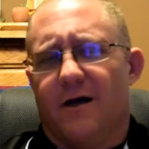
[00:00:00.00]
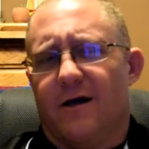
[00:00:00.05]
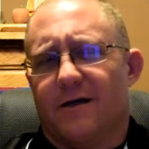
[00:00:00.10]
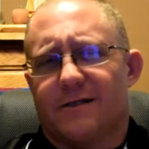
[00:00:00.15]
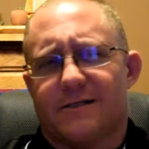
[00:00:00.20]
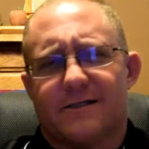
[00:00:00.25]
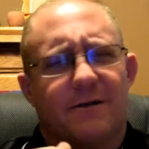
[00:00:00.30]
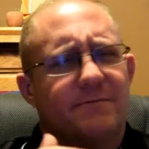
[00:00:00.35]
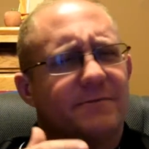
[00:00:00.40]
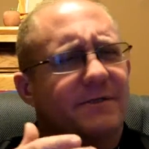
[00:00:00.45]

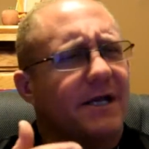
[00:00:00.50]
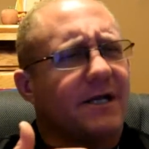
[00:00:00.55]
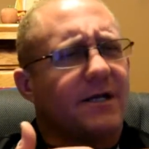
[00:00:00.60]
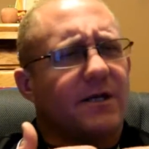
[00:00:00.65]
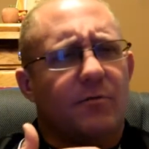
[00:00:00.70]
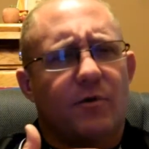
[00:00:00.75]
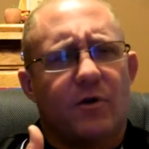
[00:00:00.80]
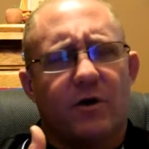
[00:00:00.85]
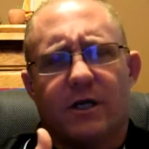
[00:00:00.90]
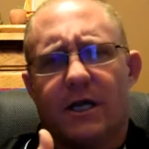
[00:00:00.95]
Some say
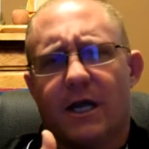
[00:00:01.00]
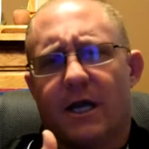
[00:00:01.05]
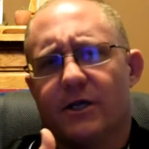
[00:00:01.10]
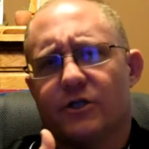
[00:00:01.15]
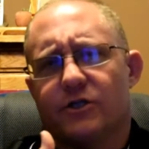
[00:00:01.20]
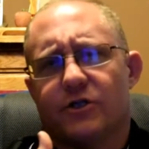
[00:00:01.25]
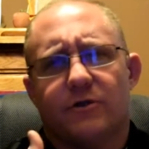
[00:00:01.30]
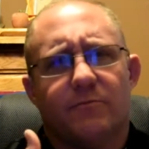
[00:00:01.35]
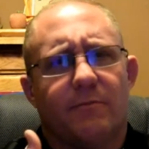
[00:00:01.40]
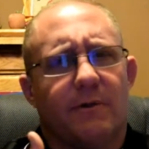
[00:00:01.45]

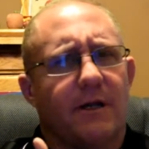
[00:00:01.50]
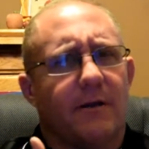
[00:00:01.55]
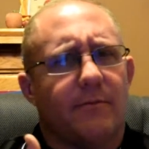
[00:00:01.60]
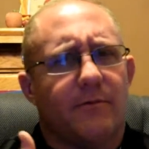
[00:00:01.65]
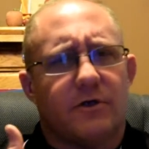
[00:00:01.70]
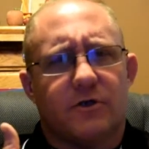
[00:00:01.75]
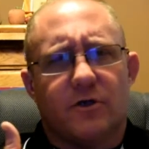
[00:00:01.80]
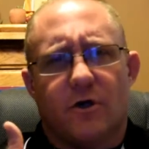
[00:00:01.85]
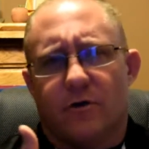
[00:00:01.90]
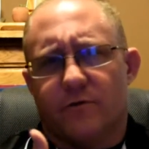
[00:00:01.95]
communication, being able
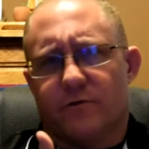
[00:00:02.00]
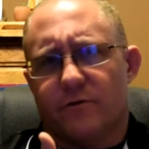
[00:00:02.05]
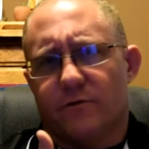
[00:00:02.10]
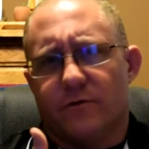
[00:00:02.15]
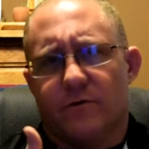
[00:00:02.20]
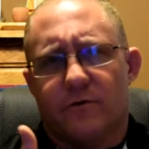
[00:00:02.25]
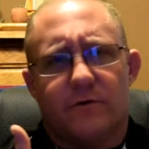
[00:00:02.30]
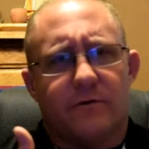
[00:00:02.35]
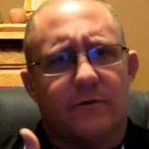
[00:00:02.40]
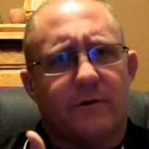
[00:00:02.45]
to talk
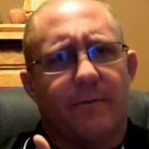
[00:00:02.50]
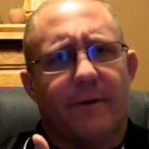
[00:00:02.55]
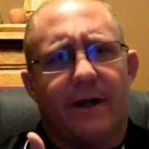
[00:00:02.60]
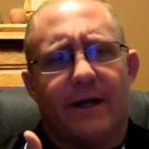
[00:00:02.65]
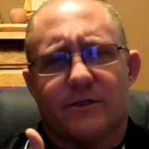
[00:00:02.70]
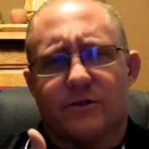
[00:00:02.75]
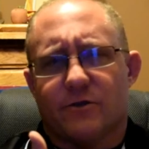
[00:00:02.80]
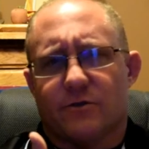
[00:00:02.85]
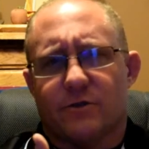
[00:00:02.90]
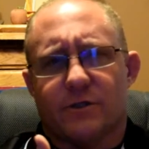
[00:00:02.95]
through the
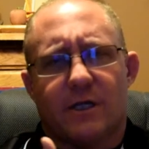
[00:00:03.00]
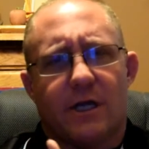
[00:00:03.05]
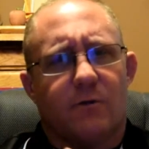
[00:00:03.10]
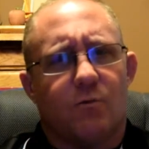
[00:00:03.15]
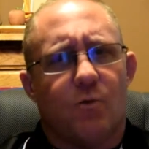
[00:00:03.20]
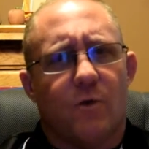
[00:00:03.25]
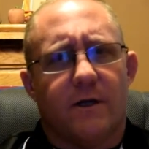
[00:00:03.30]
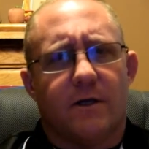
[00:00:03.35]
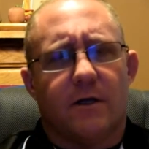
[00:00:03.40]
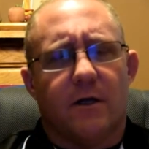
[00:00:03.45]
passenger side
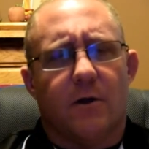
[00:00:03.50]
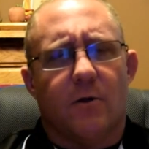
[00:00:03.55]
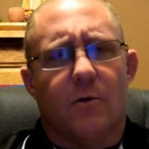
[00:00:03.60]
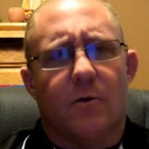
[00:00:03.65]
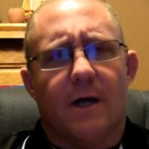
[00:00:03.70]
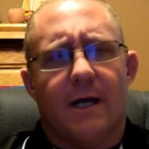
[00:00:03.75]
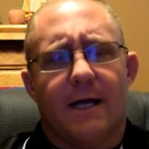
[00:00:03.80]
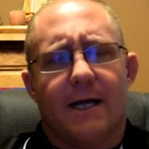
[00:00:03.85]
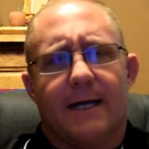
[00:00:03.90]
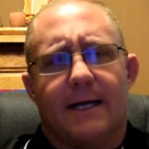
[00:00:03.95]
window,
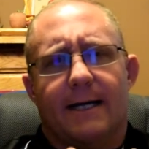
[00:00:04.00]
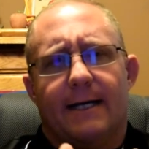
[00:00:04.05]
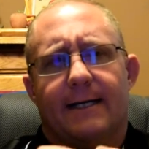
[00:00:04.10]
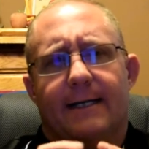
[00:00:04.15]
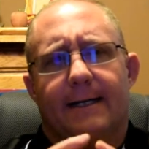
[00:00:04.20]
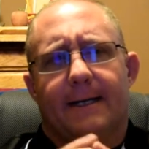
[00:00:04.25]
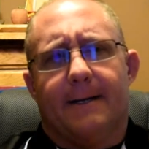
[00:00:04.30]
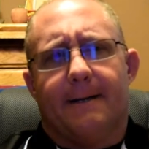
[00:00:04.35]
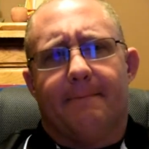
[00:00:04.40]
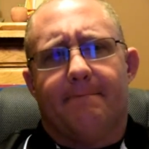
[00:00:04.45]

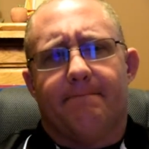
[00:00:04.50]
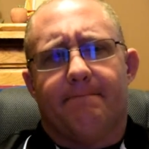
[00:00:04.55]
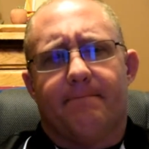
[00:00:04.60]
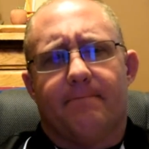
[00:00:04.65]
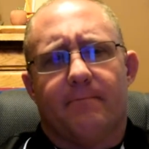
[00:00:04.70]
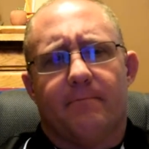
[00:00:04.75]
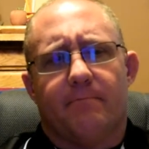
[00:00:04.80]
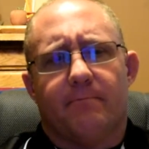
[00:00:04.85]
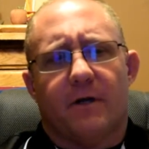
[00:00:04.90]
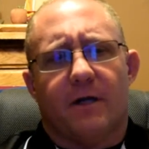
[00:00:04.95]

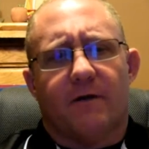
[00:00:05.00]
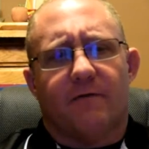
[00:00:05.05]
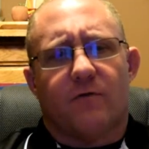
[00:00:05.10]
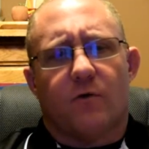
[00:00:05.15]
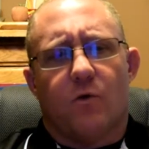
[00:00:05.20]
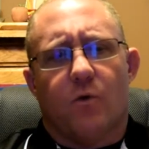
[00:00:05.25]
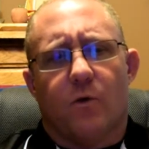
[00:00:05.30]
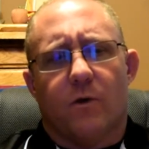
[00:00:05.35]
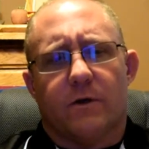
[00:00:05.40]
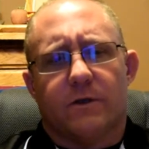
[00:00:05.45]
but of
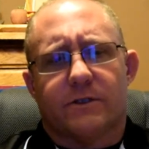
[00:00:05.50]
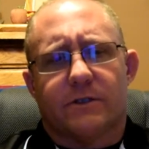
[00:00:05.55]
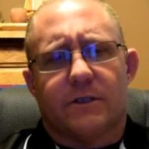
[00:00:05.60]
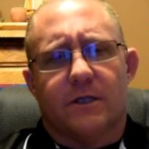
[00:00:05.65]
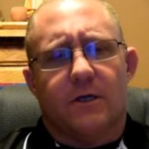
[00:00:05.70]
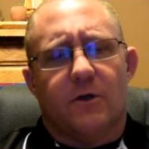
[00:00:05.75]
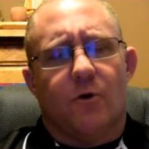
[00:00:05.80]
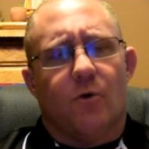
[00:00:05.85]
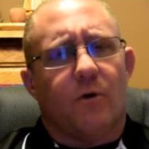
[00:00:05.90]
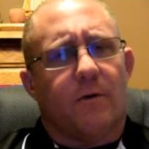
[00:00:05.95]
course,
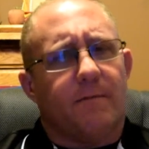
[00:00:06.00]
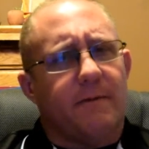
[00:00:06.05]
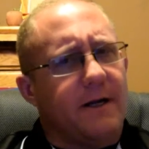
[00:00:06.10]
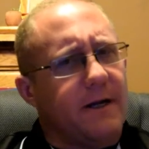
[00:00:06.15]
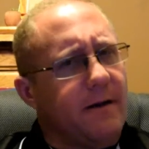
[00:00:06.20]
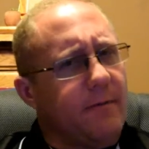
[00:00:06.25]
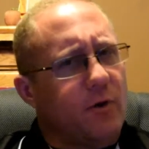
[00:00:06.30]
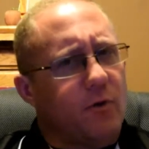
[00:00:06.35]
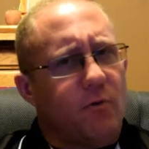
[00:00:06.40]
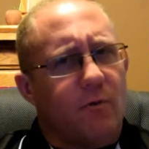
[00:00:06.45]
or being
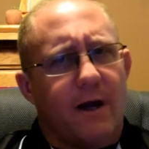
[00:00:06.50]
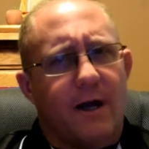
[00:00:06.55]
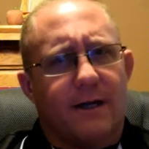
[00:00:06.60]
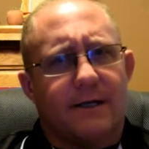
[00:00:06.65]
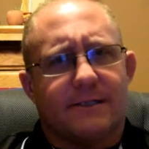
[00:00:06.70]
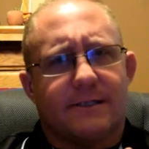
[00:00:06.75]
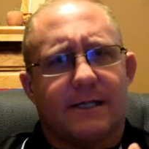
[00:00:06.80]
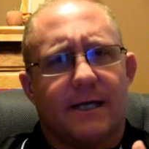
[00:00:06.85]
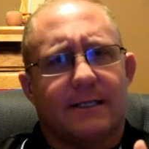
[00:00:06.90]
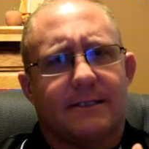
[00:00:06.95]
able to write a
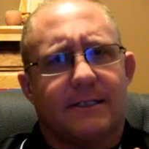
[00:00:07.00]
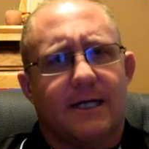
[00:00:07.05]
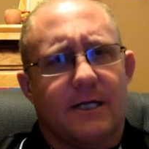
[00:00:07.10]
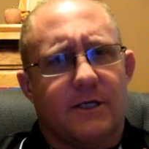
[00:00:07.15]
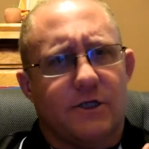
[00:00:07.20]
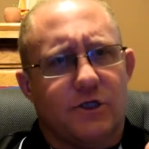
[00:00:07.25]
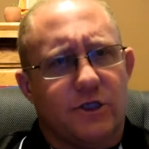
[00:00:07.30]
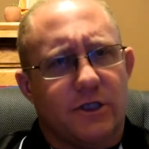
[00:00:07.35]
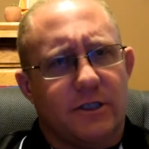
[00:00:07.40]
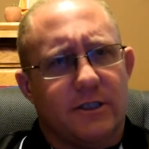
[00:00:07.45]

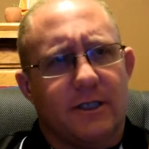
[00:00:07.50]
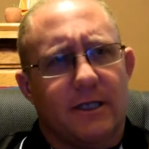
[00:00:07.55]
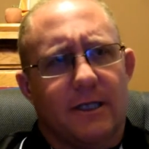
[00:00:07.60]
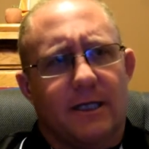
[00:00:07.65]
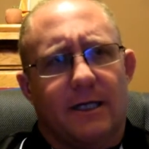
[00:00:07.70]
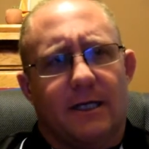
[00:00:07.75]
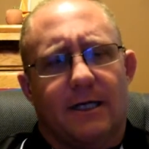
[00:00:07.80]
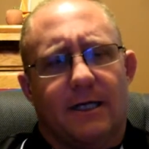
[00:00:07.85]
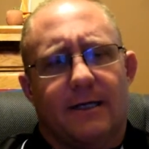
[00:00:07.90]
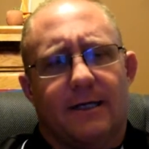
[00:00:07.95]
citation
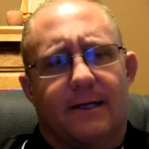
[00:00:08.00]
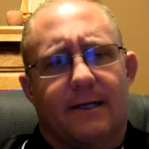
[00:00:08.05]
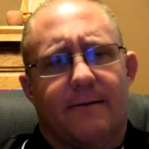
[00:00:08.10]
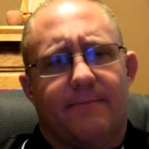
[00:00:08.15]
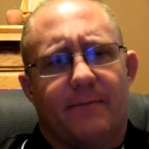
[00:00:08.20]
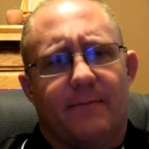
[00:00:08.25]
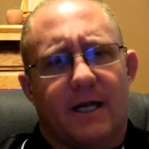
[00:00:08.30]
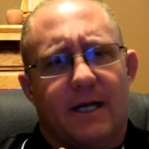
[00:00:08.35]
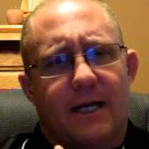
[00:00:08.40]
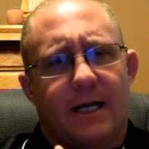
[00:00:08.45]

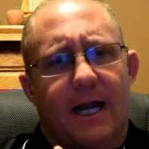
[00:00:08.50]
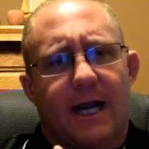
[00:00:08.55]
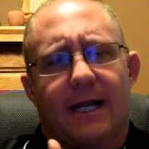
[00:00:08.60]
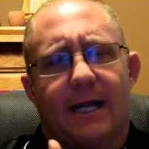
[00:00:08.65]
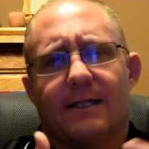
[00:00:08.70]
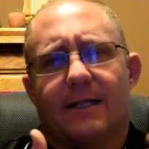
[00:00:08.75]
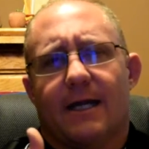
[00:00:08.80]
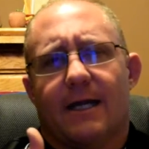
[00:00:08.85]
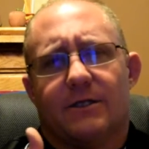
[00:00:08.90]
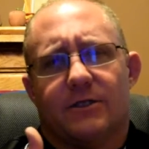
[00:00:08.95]
and
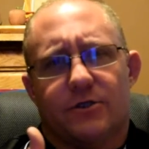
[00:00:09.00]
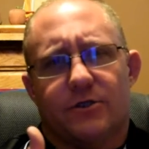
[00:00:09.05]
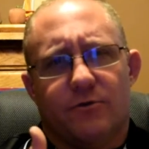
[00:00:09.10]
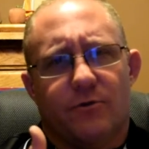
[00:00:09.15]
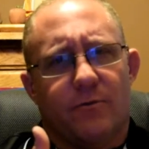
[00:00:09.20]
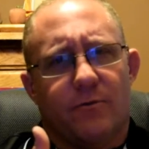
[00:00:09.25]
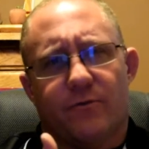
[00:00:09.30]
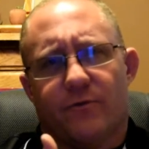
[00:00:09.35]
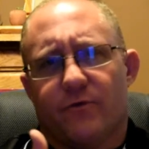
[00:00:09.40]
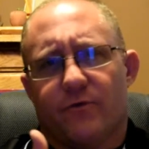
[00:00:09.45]
hand that to
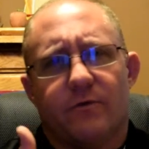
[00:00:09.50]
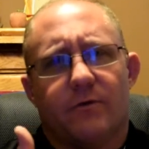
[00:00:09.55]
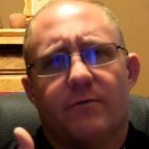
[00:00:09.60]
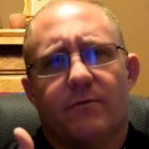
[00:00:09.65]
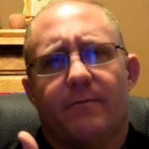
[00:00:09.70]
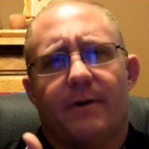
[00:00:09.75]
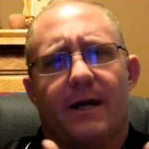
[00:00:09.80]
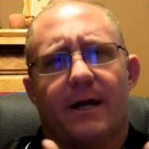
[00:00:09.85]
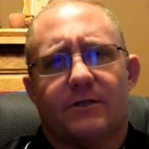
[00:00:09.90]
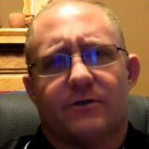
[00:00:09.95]
them through the
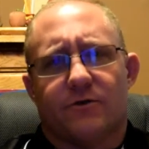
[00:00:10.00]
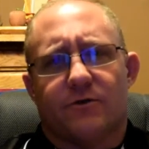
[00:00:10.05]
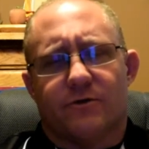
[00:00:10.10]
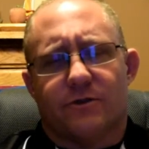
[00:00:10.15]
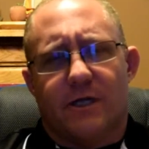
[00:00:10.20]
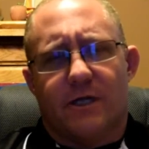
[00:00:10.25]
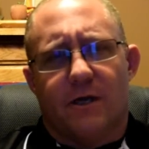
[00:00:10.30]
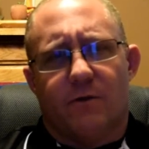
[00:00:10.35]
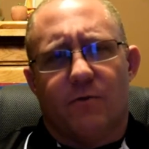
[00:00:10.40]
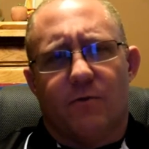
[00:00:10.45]
passenger
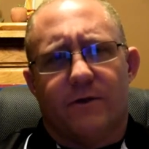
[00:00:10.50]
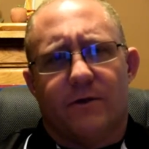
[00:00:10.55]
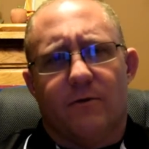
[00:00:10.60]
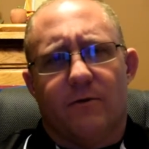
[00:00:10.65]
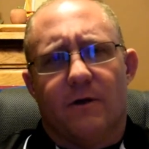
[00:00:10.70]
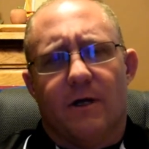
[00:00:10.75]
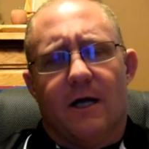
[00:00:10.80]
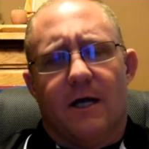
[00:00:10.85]
side window.